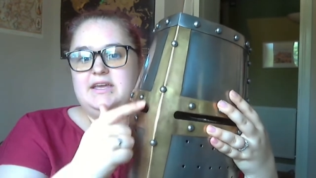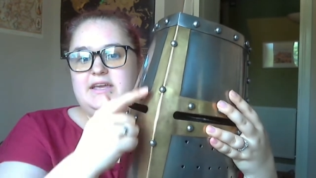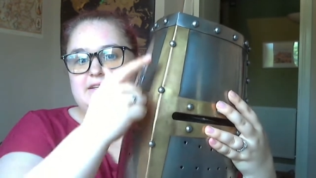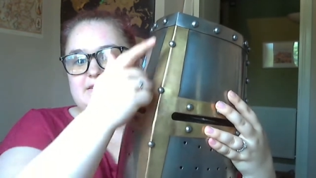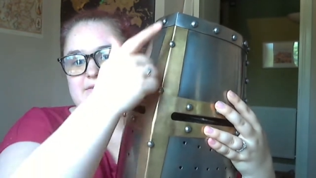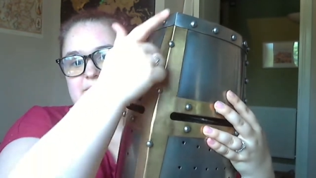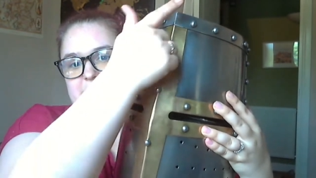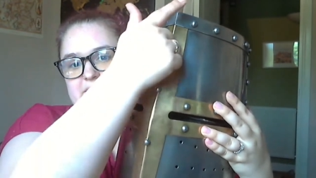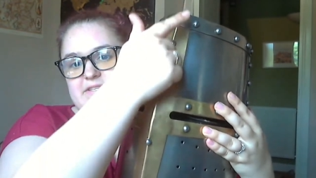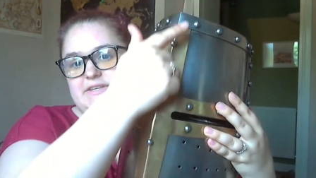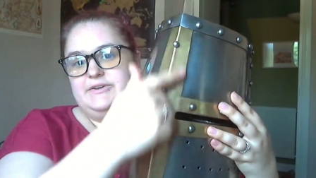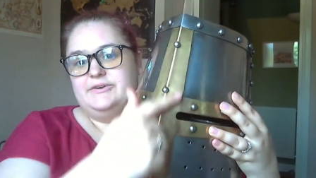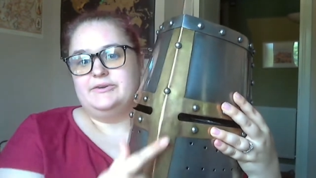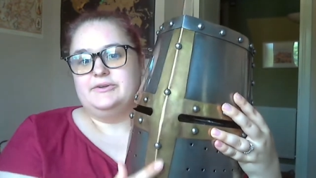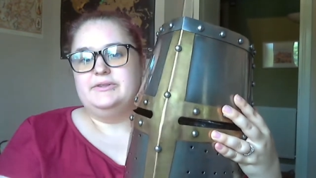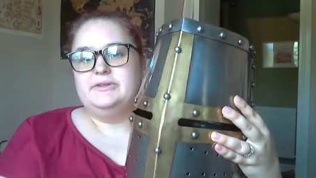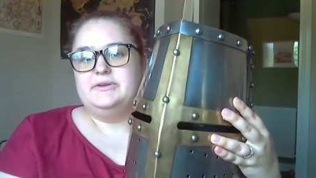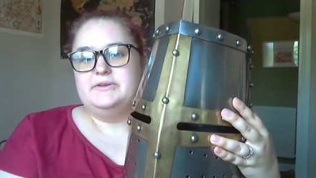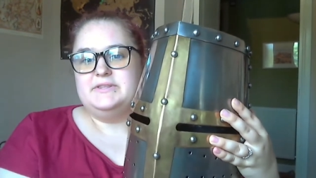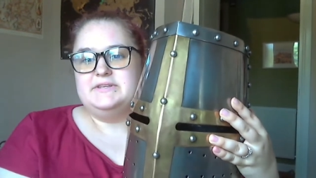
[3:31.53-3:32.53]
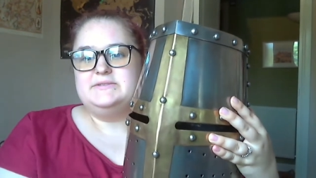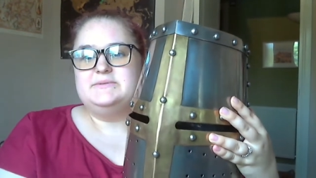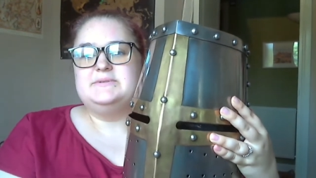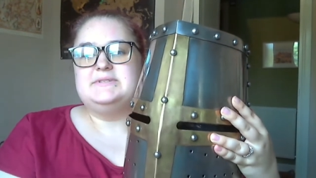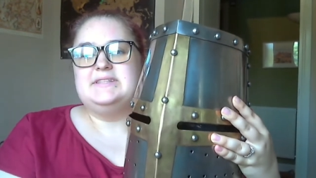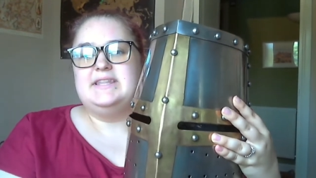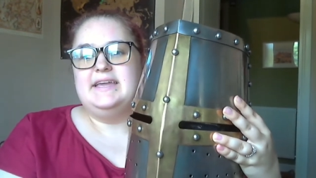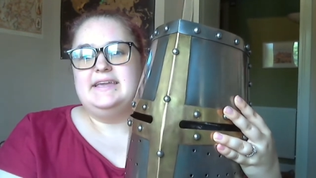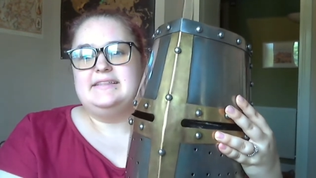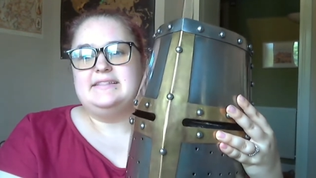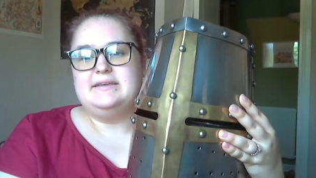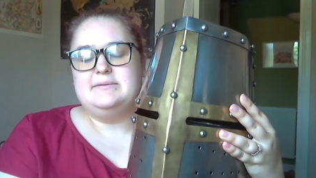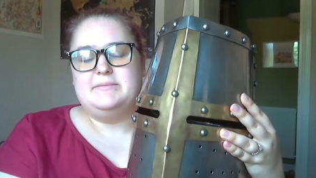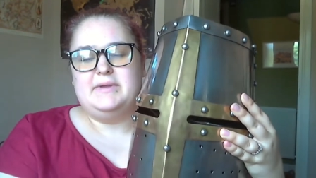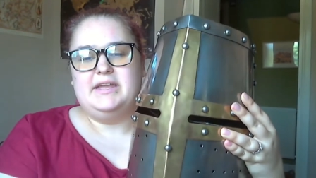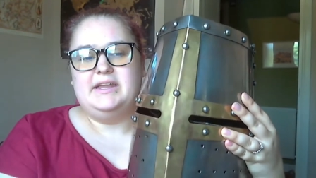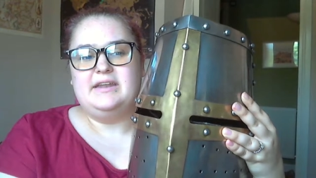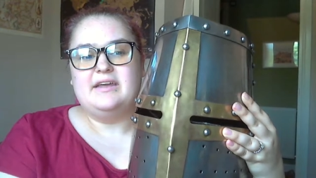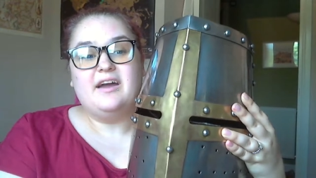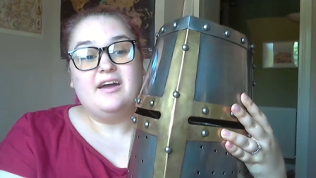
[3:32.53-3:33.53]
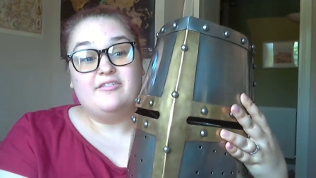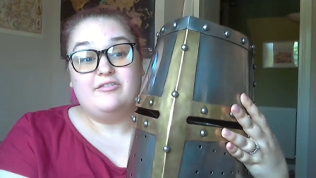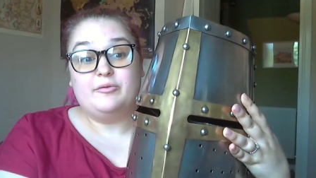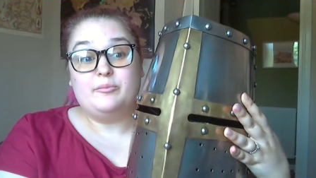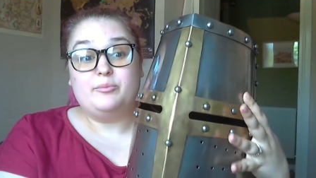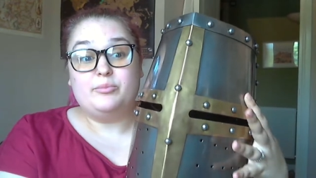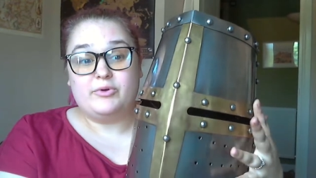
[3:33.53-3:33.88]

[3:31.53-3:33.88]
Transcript: As we said earlier, this was likely made of